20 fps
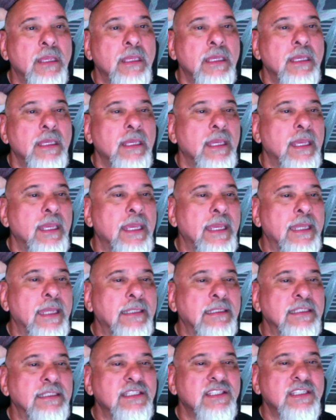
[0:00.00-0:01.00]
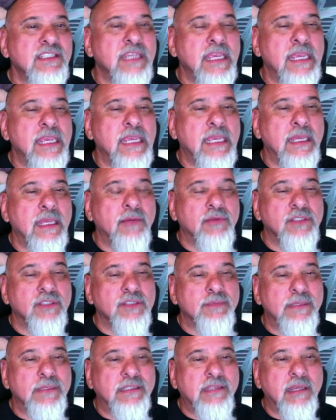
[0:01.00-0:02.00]
And let's see, it was
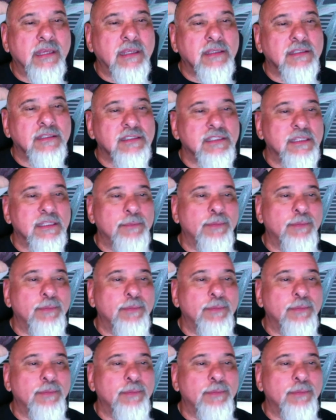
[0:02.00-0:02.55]
meticulously